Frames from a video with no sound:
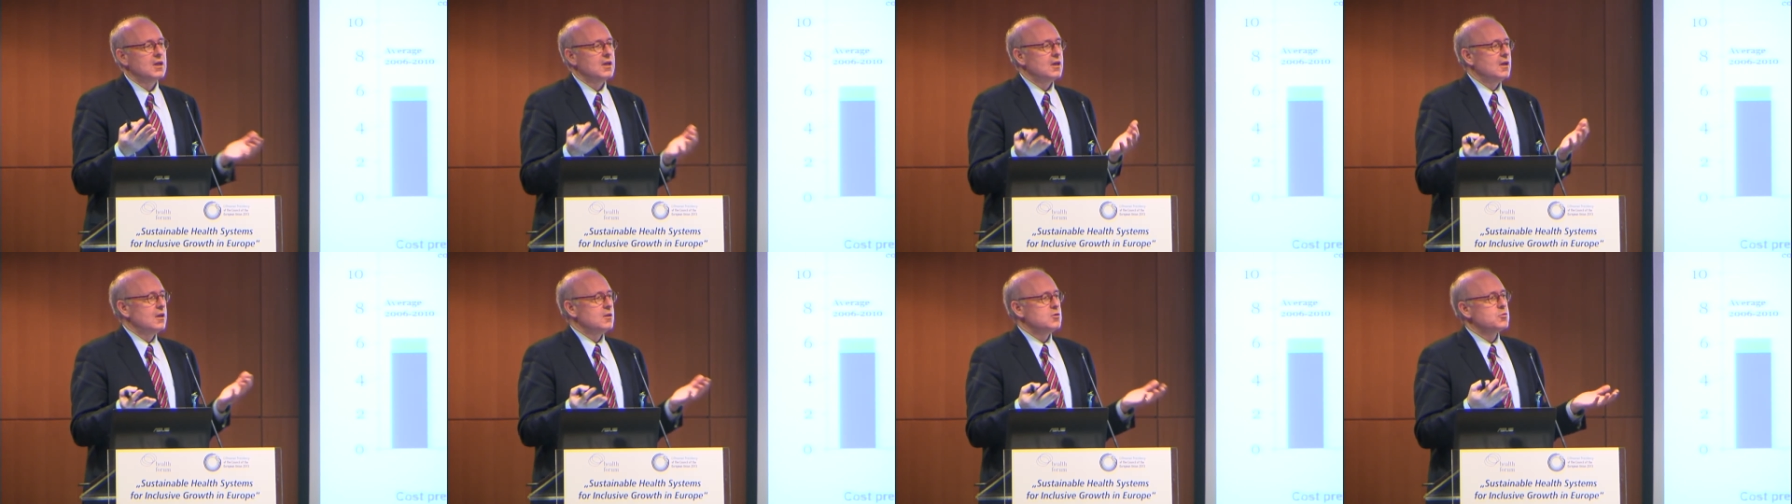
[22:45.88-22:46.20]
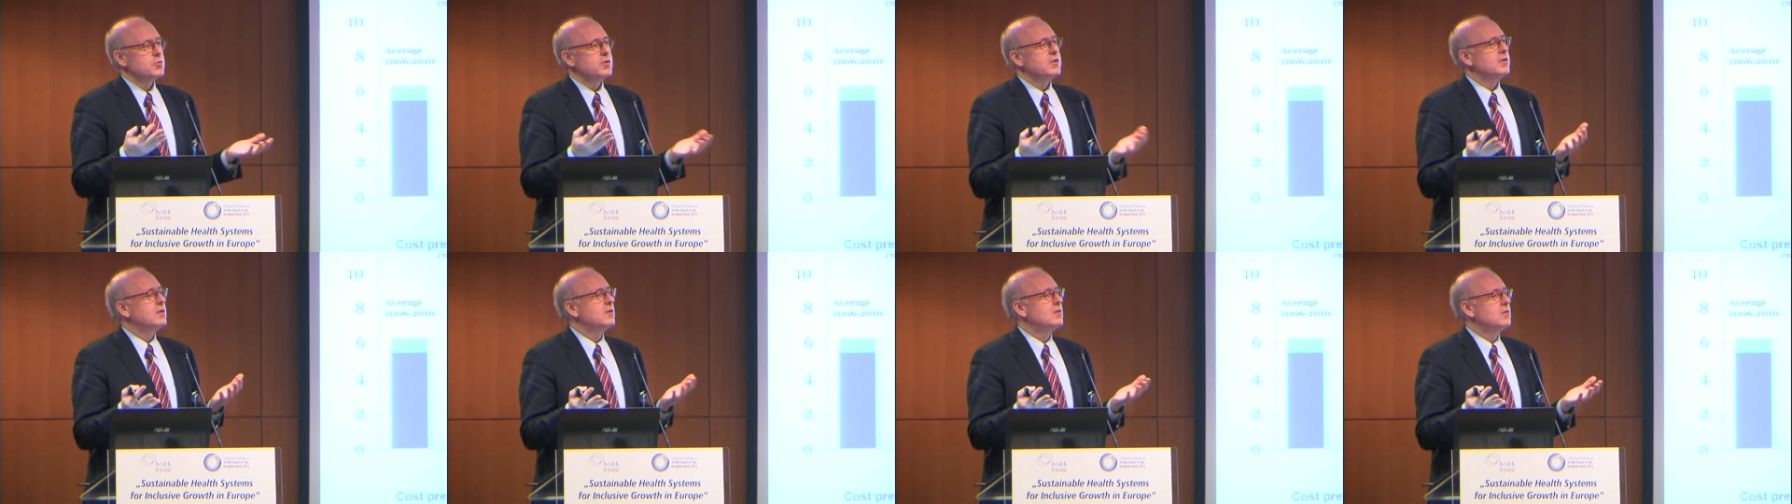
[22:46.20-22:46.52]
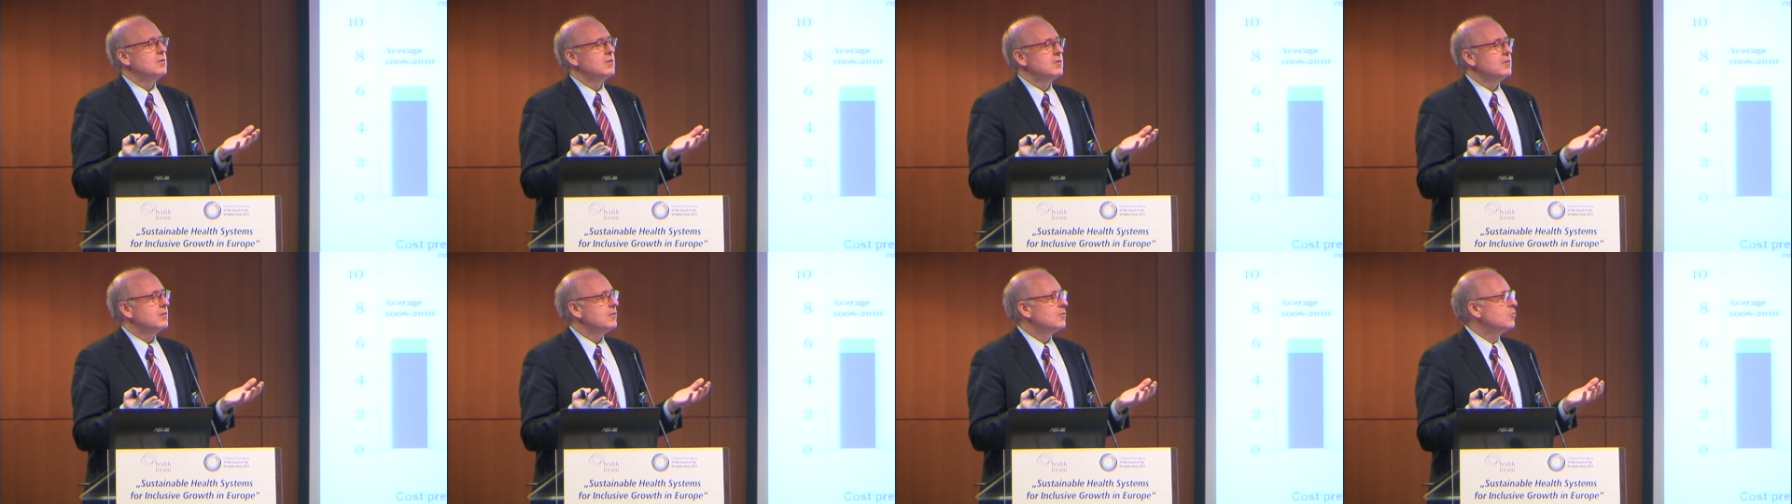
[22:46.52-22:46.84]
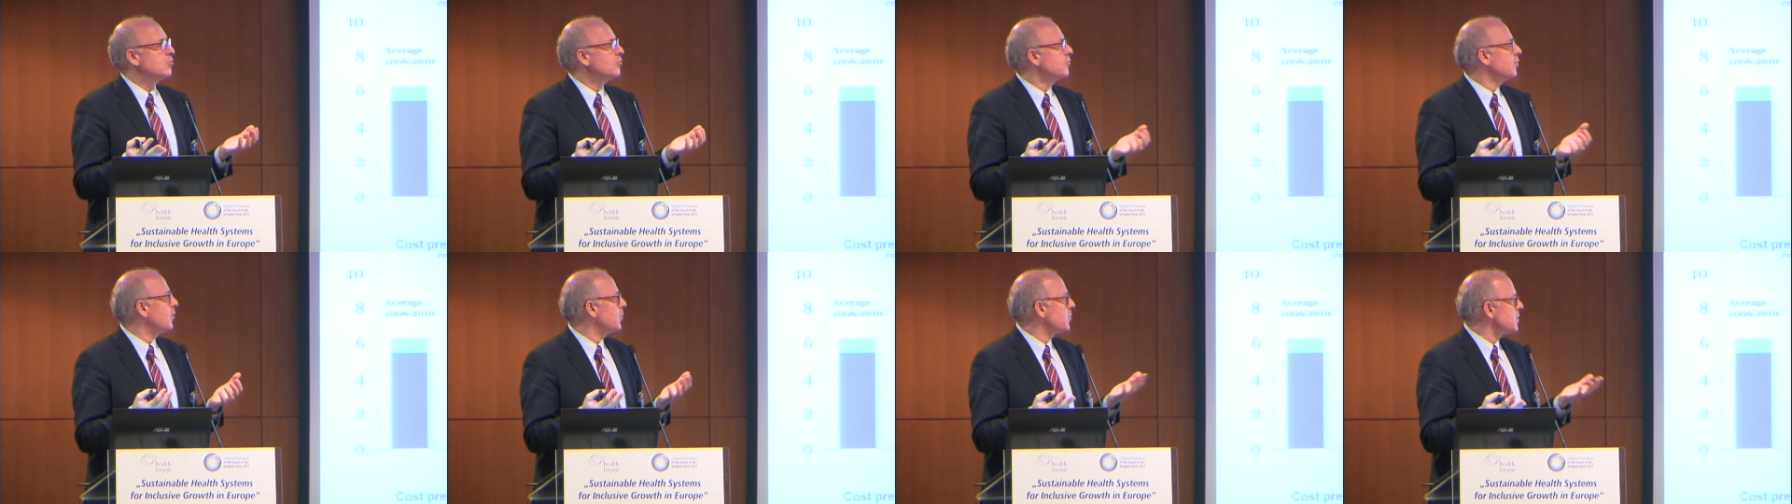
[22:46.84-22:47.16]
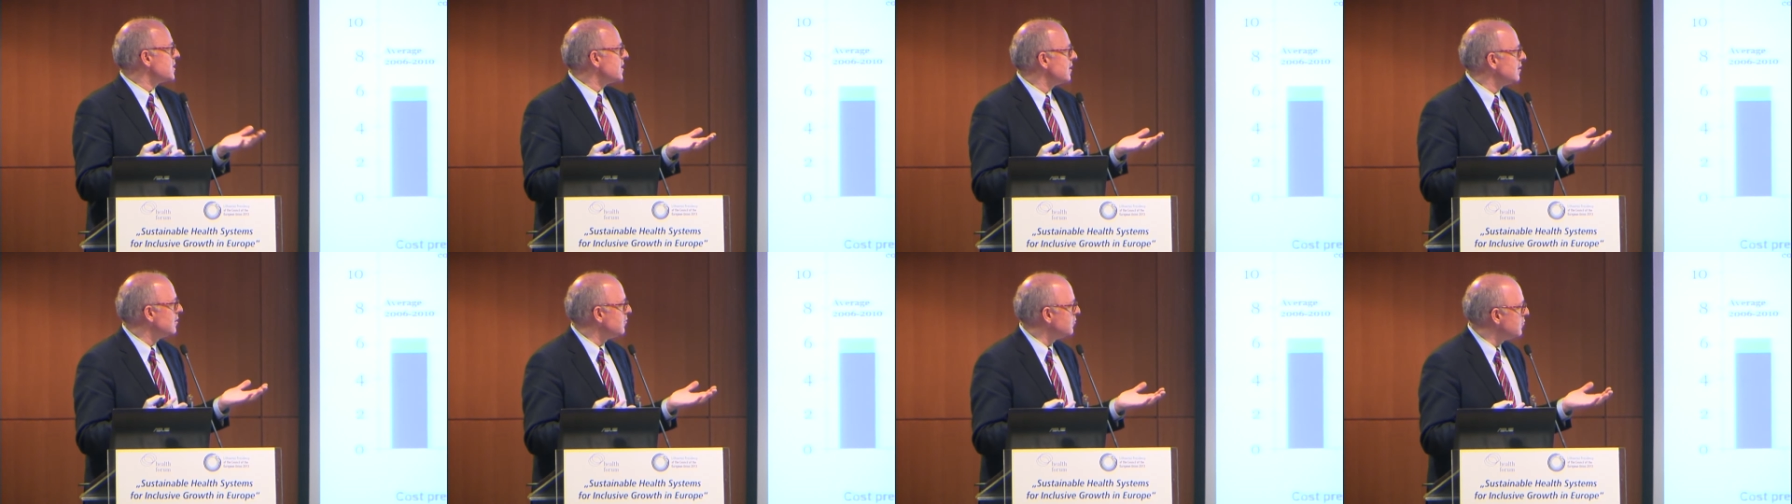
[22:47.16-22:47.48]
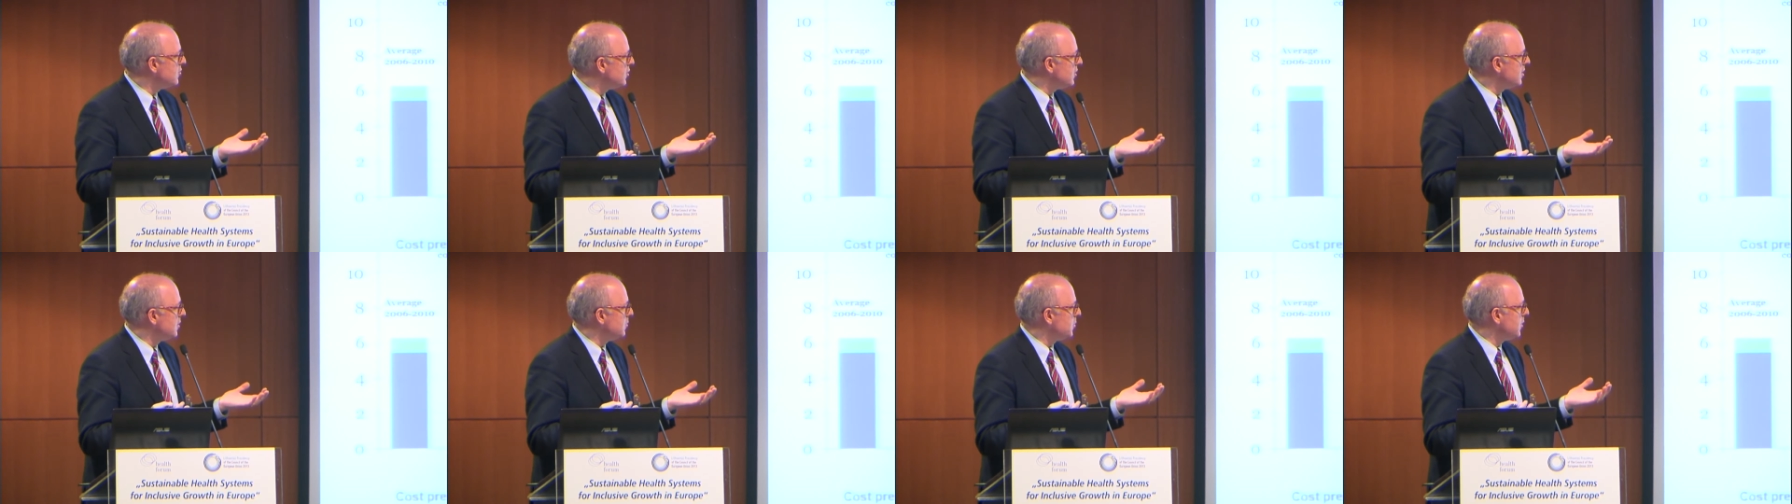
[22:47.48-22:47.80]
3–4% of
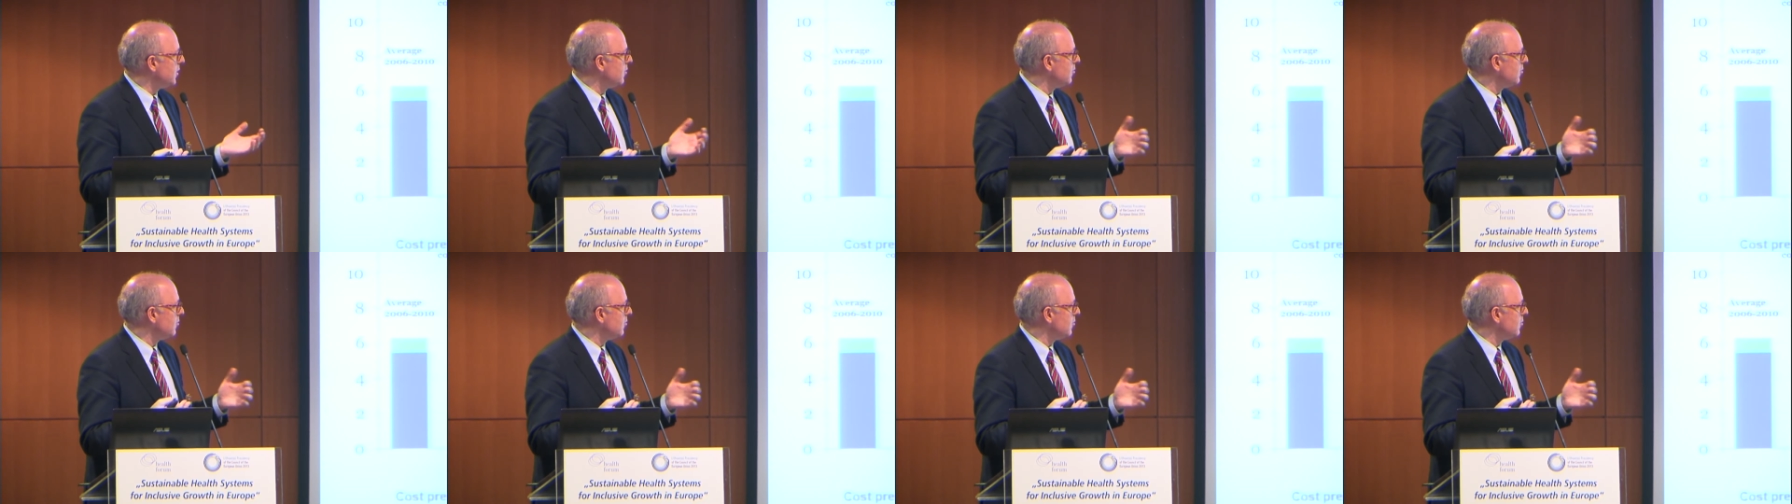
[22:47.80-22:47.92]
GDP